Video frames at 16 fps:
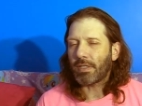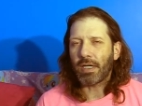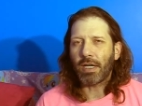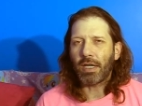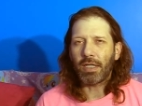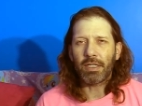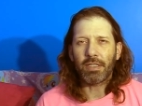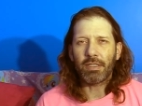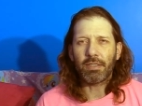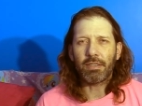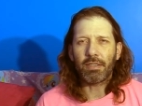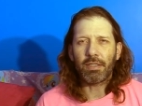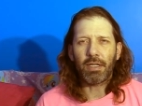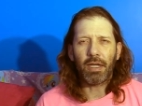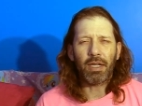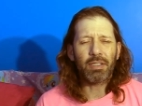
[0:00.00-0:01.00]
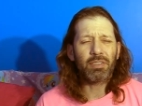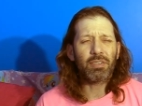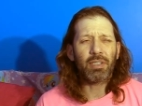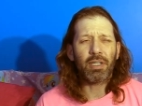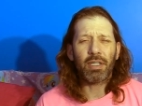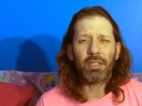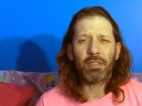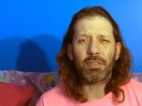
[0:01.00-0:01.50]
I guess
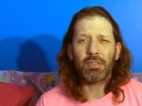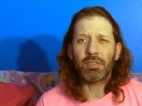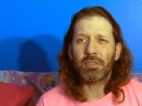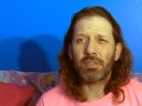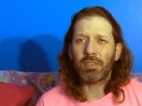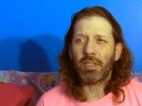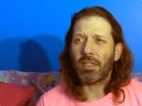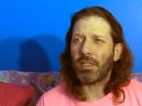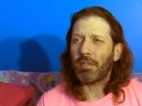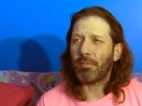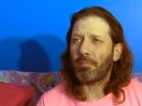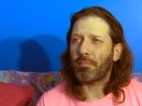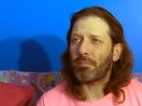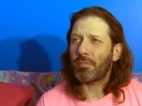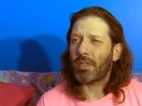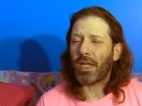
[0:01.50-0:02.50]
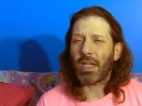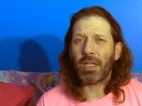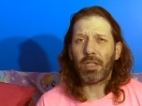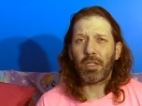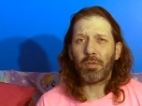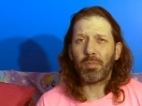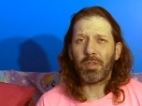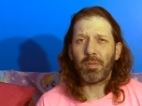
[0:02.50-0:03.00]
I could say I'm
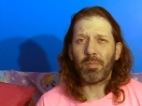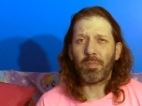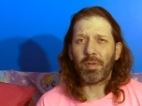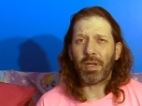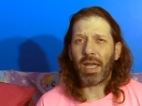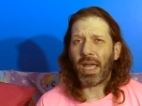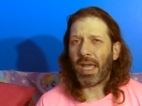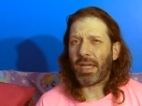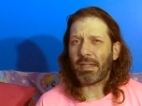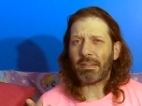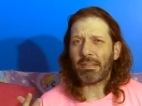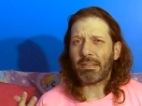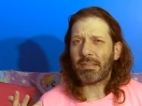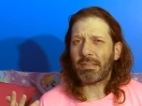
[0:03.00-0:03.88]
glad to be back.